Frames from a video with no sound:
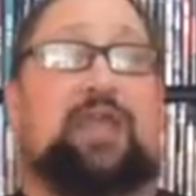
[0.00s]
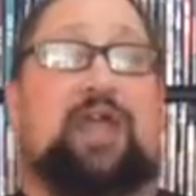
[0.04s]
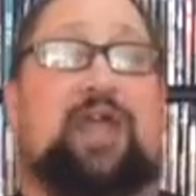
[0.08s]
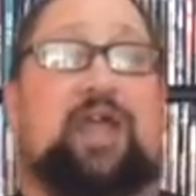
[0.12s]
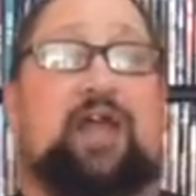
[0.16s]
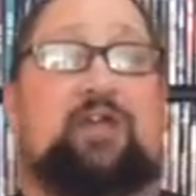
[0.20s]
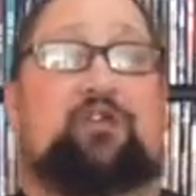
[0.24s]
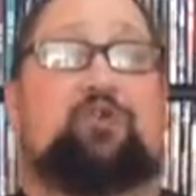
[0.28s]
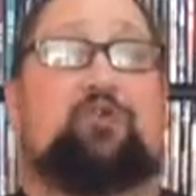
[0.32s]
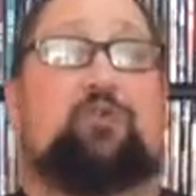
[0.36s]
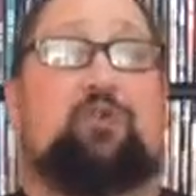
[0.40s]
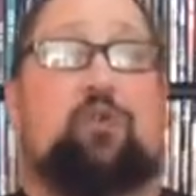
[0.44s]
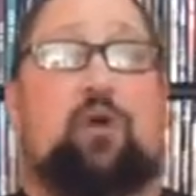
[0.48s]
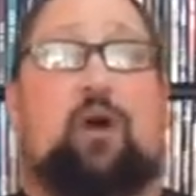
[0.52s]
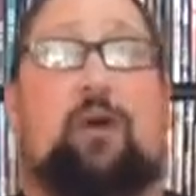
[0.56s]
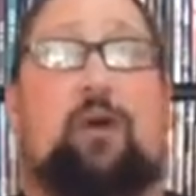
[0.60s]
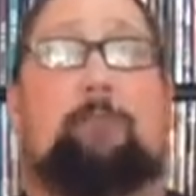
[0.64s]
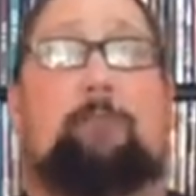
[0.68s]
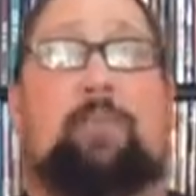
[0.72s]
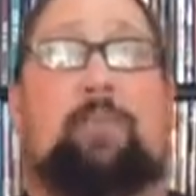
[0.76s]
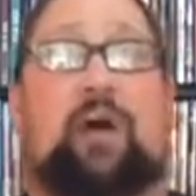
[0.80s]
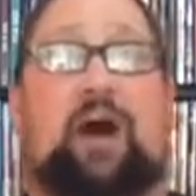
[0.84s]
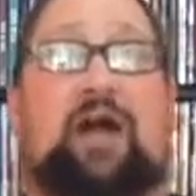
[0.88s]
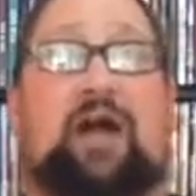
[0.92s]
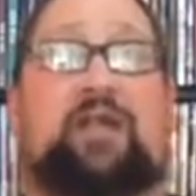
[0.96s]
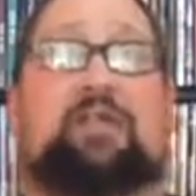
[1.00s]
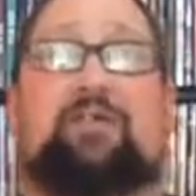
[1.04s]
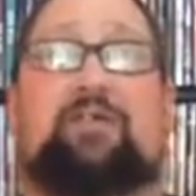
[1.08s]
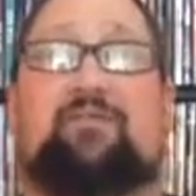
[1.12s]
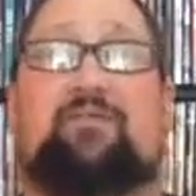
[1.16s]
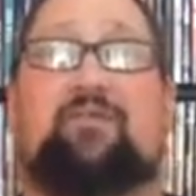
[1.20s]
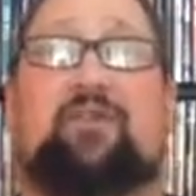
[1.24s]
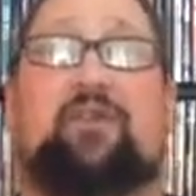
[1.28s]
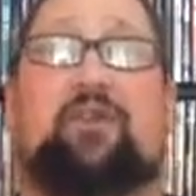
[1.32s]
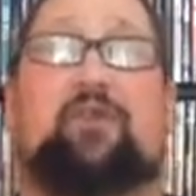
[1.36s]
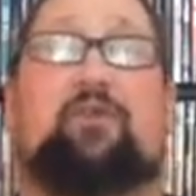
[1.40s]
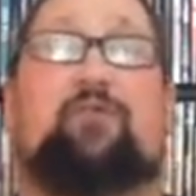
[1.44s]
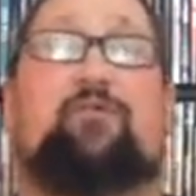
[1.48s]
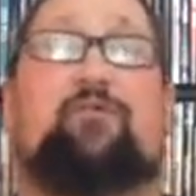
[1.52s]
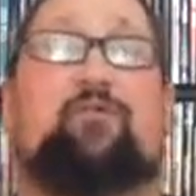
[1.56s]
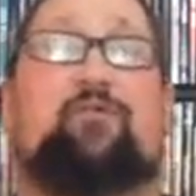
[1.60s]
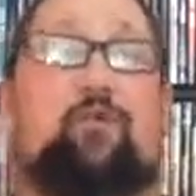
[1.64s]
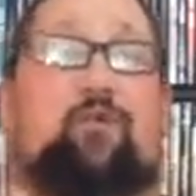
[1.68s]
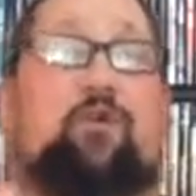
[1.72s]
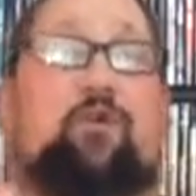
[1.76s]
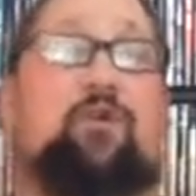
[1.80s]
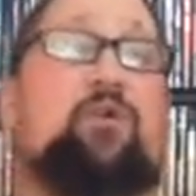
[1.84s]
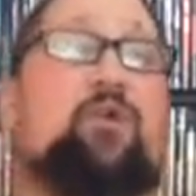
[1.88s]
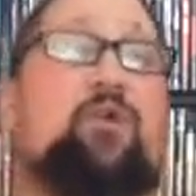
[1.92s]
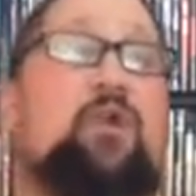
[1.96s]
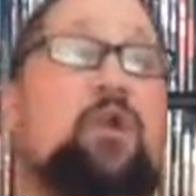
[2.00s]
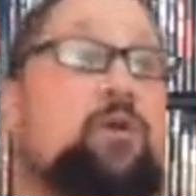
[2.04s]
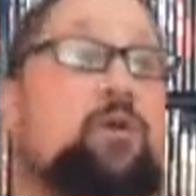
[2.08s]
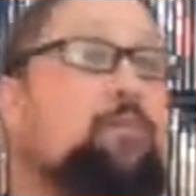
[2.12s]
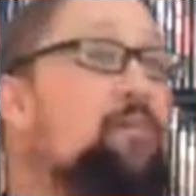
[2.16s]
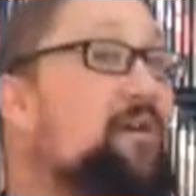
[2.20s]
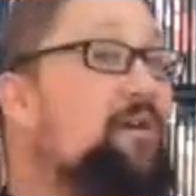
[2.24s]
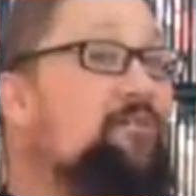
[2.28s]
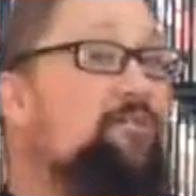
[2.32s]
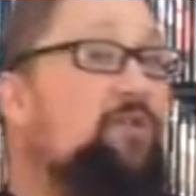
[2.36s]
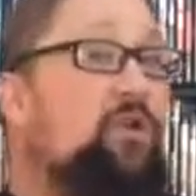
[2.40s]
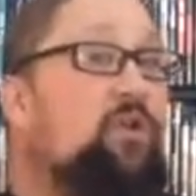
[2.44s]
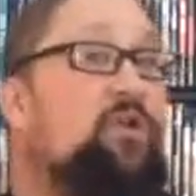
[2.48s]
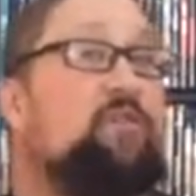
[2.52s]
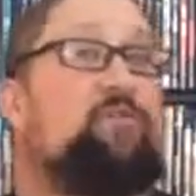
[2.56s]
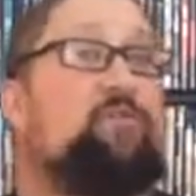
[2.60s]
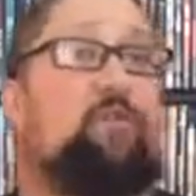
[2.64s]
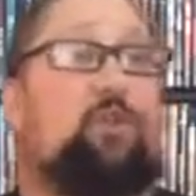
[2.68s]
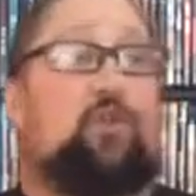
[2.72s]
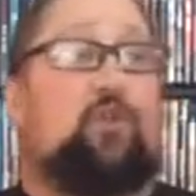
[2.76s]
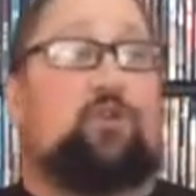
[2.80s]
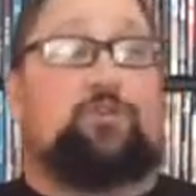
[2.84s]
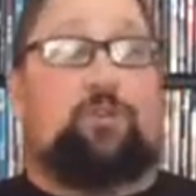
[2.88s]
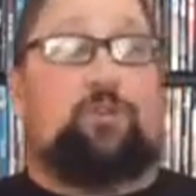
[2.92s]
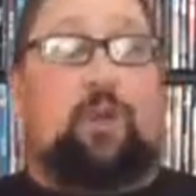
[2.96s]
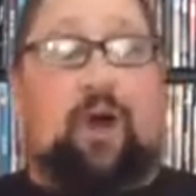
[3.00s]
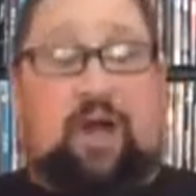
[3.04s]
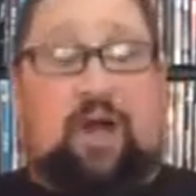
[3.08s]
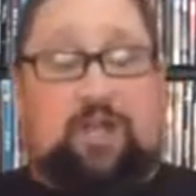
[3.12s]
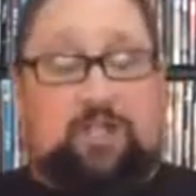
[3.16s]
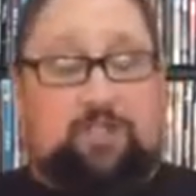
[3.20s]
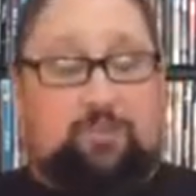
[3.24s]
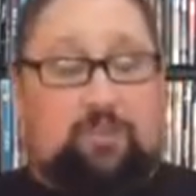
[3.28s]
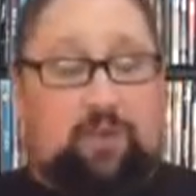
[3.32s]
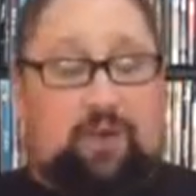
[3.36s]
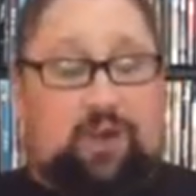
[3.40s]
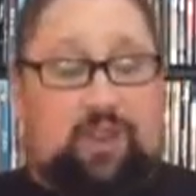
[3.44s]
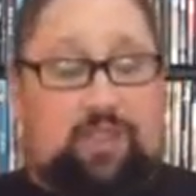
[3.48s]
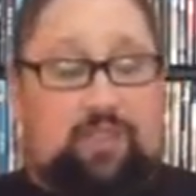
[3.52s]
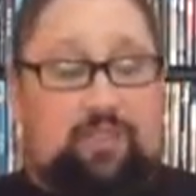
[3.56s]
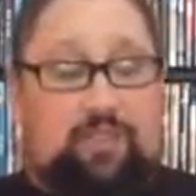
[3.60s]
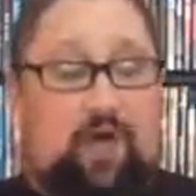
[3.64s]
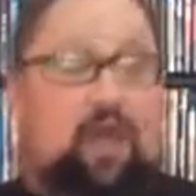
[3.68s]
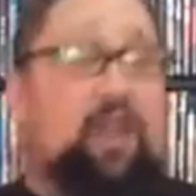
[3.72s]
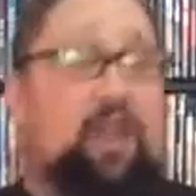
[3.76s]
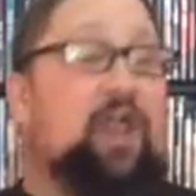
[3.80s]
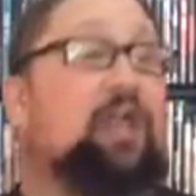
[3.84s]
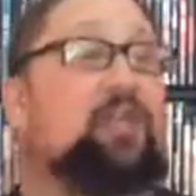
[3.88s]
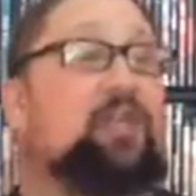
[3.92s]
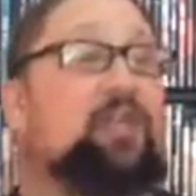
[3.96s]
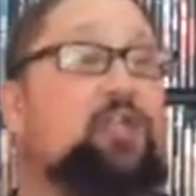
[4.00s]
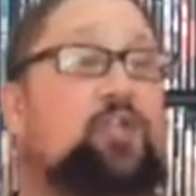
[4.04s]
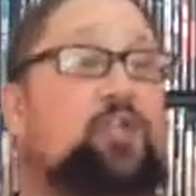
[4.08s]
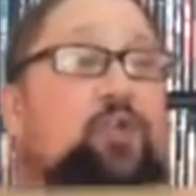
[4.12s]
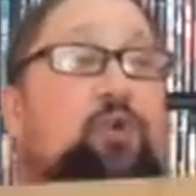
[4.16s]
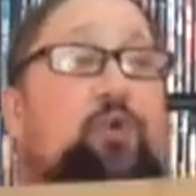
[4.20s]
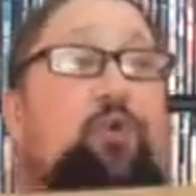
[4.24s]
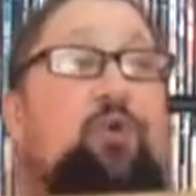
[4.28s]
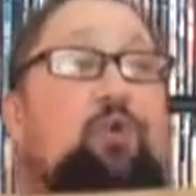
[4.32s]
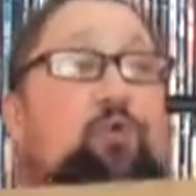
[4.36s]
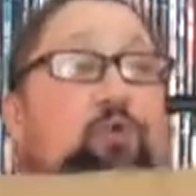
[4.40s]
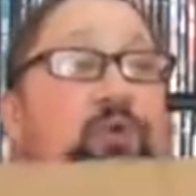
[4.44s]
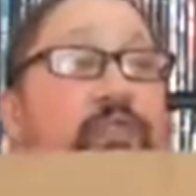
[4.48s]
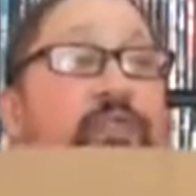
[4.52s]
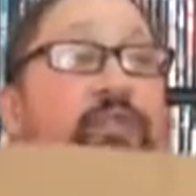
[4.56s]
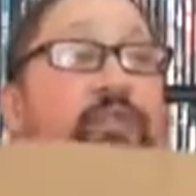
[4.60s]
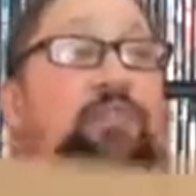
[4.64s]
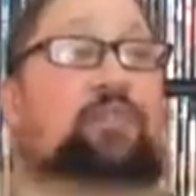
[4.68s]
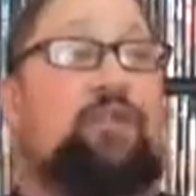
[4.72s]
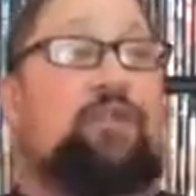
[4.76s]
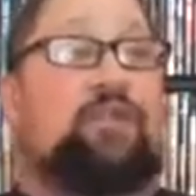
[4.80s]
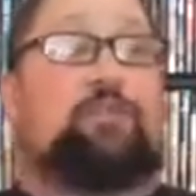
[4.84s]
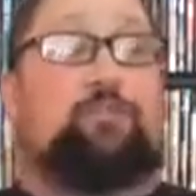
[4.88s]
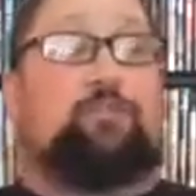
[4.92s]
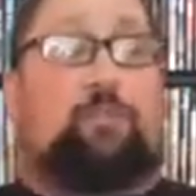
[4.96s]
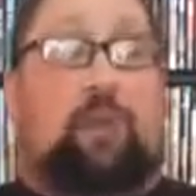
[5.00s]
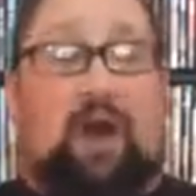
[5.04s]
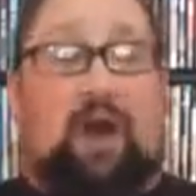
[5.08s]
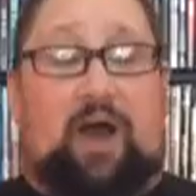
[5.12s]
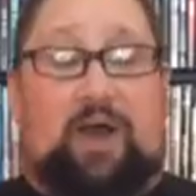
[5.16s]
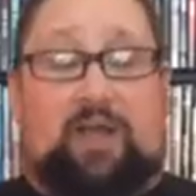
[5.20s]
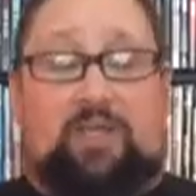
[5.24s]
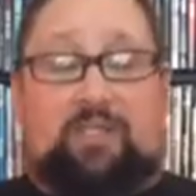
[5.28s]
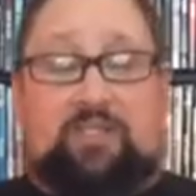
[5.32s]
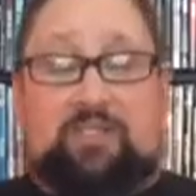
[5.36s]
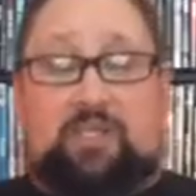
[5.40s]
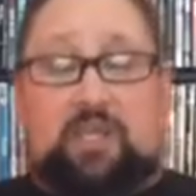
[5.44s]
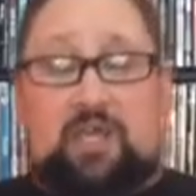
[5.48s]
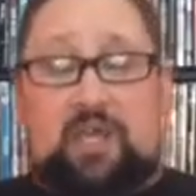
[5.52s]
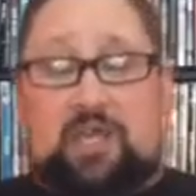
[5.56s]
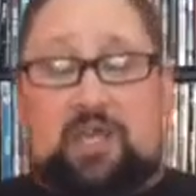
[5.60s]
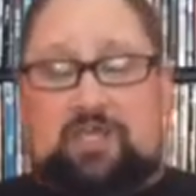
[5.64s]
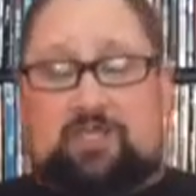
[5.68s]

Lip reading: an actual unboxing video for my very first box, but I thought I'd do it with this box.